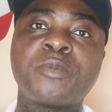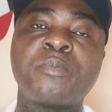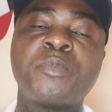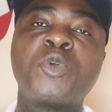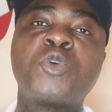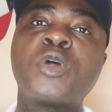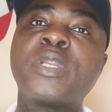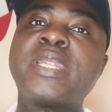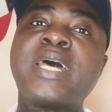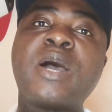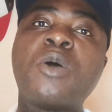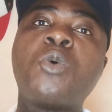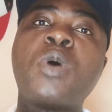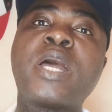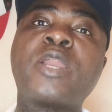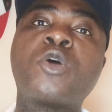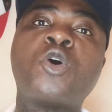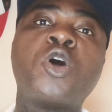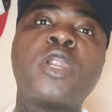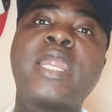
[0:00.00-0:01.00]
Because that
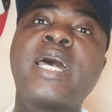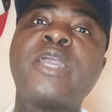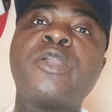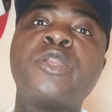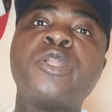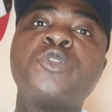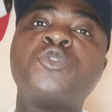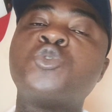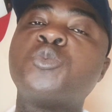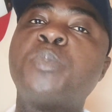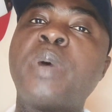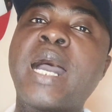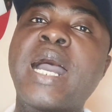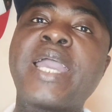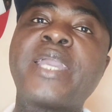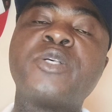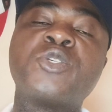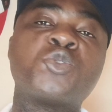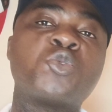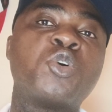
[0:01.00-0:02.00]
one, all that you need to
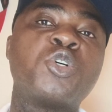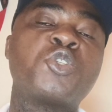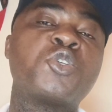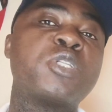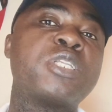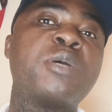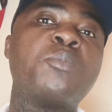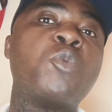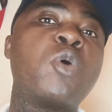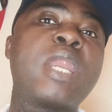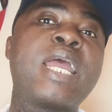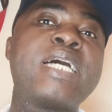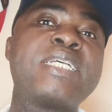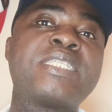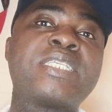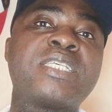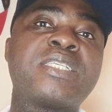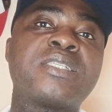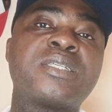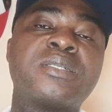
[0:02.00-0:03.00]
buy is what? The
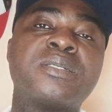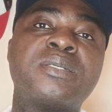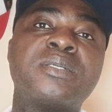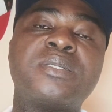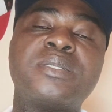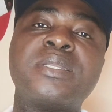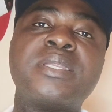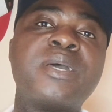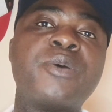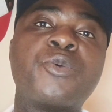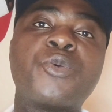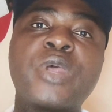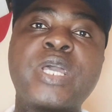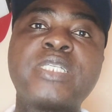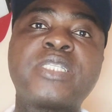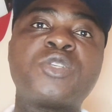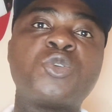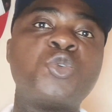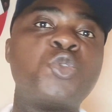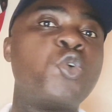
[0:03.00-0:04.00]
molasses. The
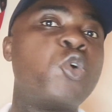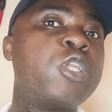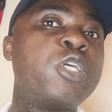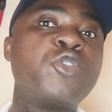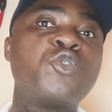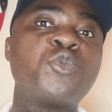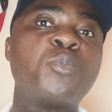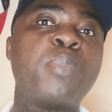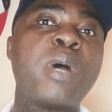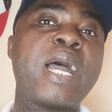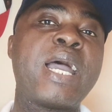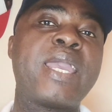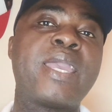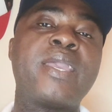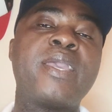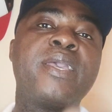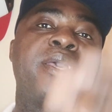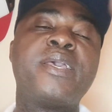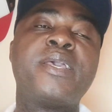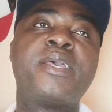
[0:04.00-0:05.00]
rest you don't need to buy.
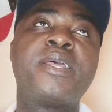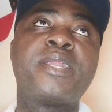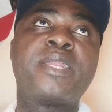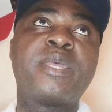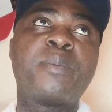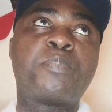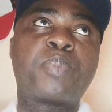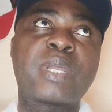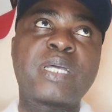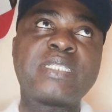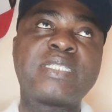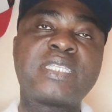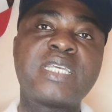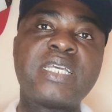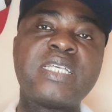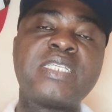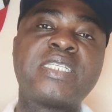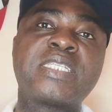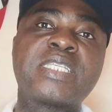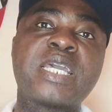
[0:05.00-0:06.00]
The
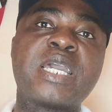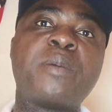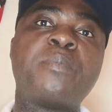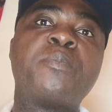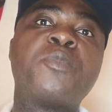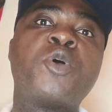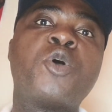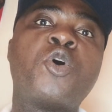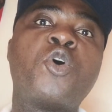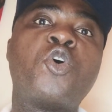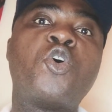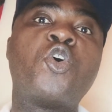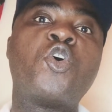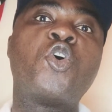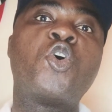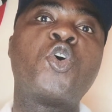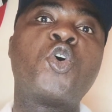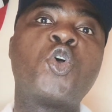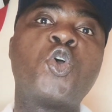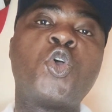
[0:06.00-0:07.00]
plantain stem
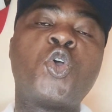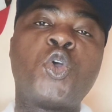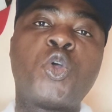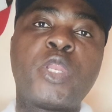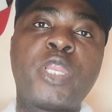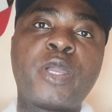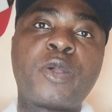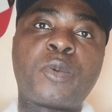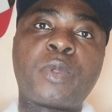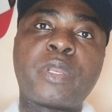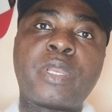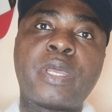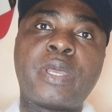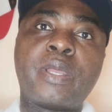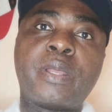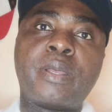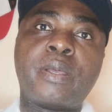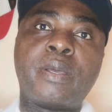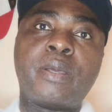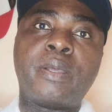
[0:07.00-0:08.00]
or the
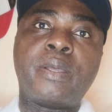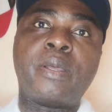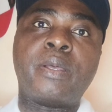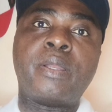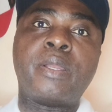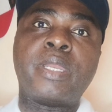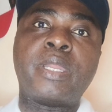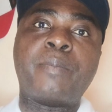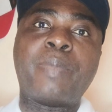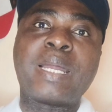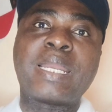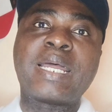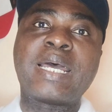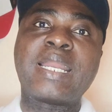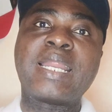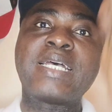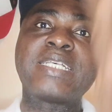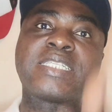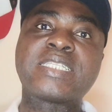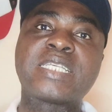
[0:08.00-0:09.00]

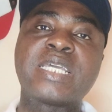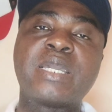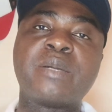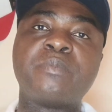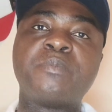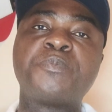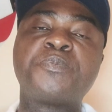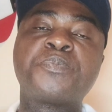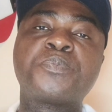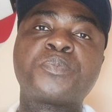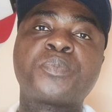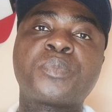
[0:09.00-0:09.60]
banana stem